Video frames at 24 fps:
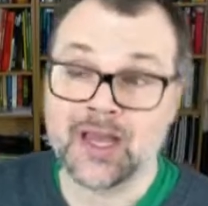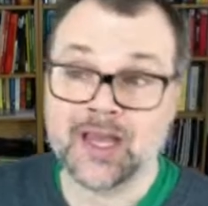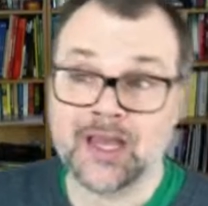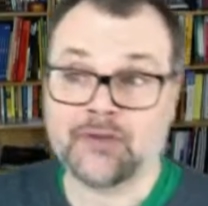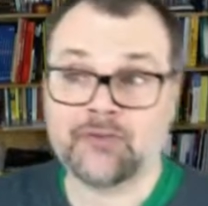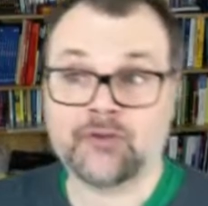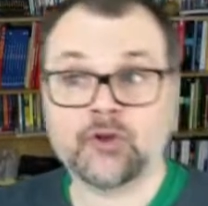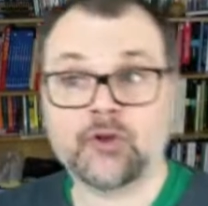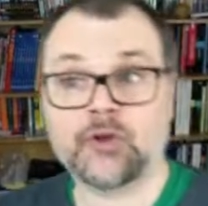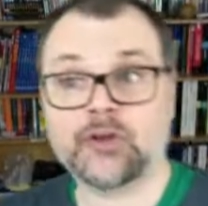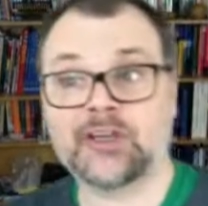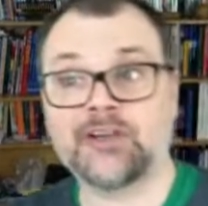If
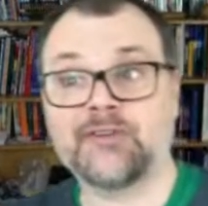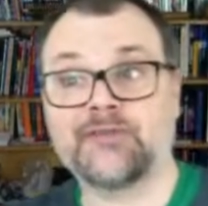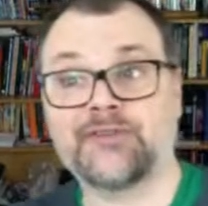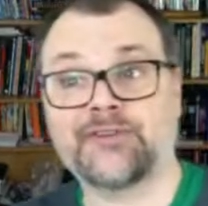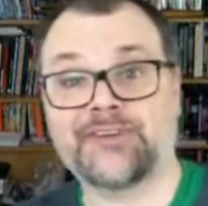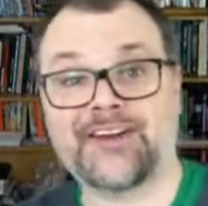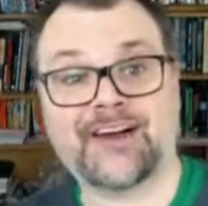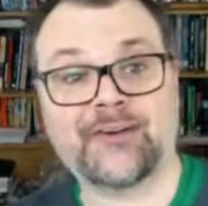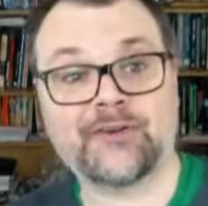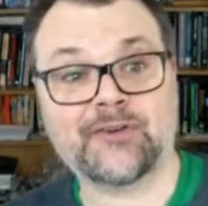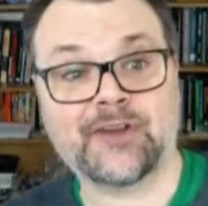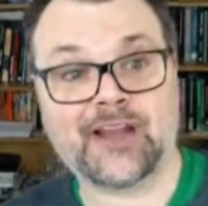you're looking
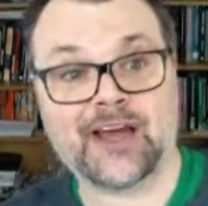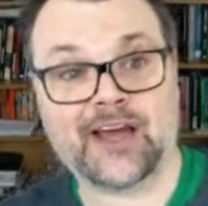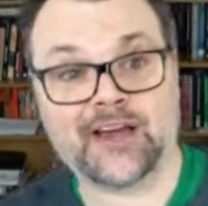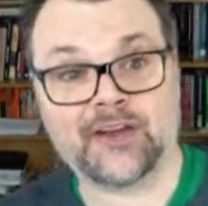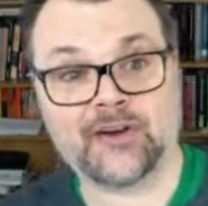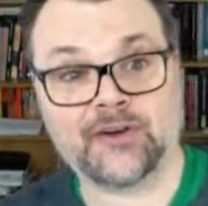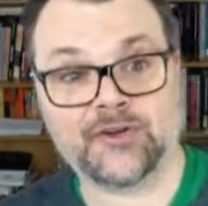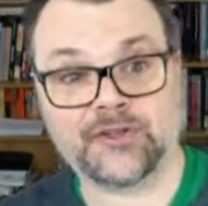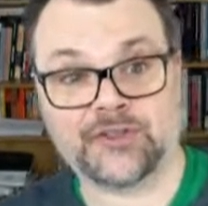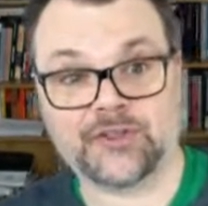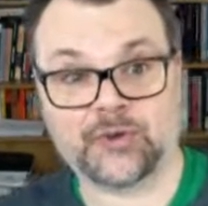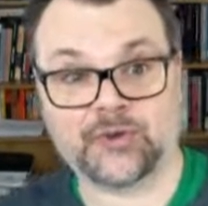for
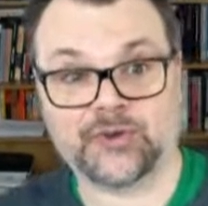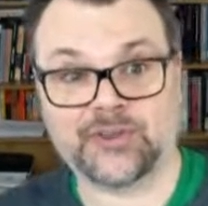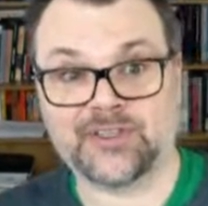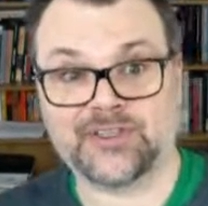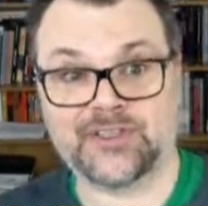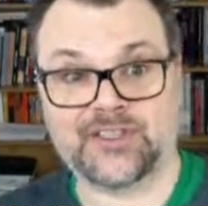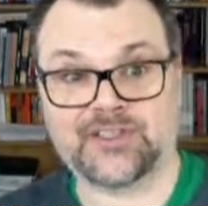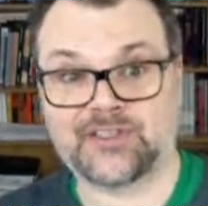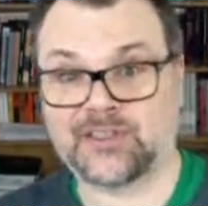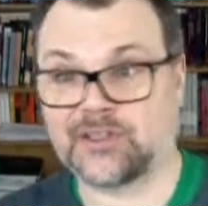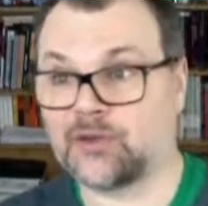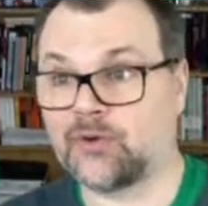outliers, though, this
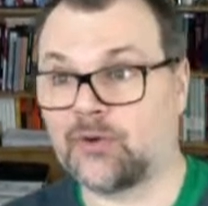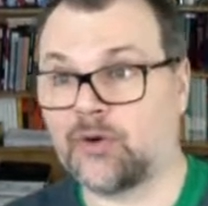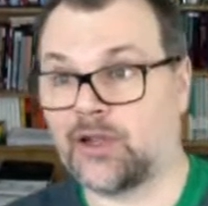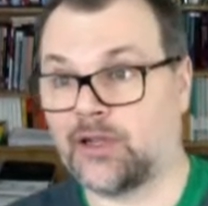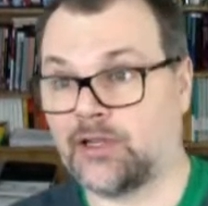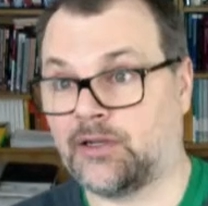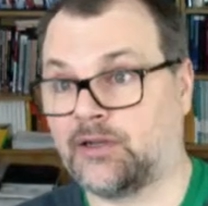isn't great.